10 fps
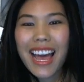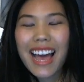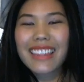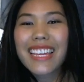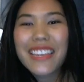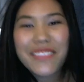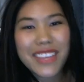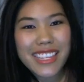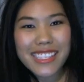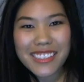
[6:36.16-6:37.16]
leave
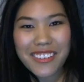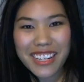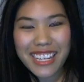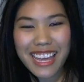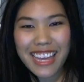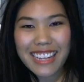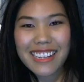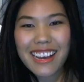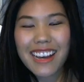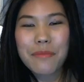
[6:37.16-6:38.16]
it this long again
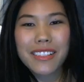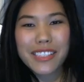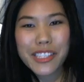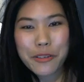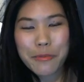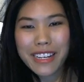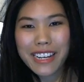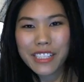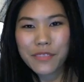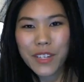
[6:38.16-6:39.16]
until my
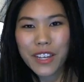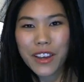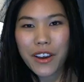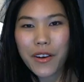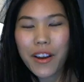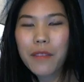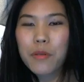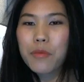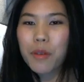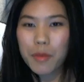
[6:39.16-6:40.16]
next video. I
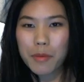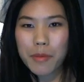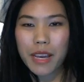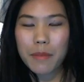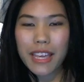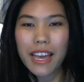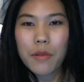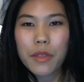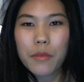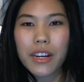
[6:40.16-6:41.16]
will probably be coming out
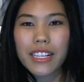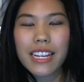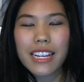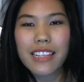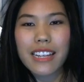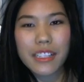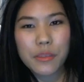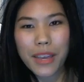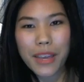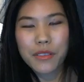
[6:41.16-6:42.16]
with one in the
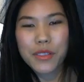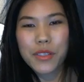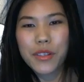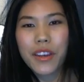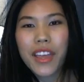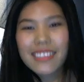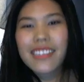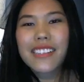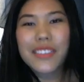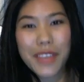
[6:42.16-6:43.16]
next week or two.
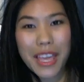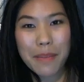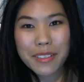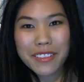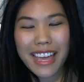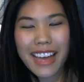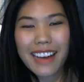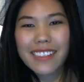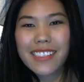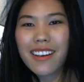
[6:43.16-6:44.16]
So keep a
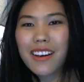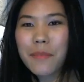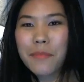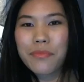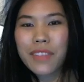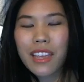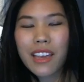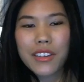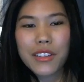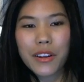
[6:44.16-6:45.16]
lookout.
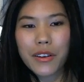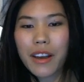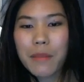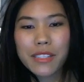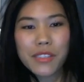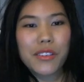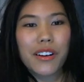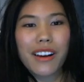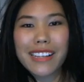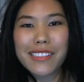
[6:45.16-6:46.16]
I miss you
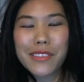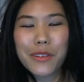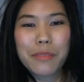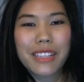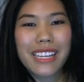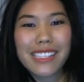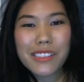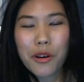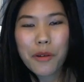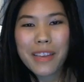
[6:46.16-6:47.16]
guys, so please
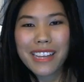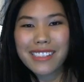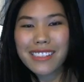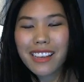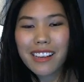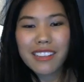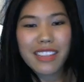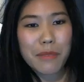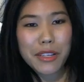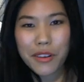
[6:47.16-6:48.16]
comment,
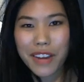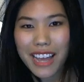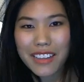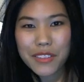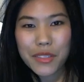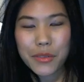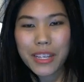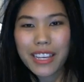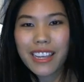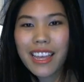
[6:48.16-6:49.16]
let me know how you're
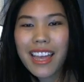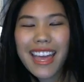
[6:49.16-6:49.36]
doing,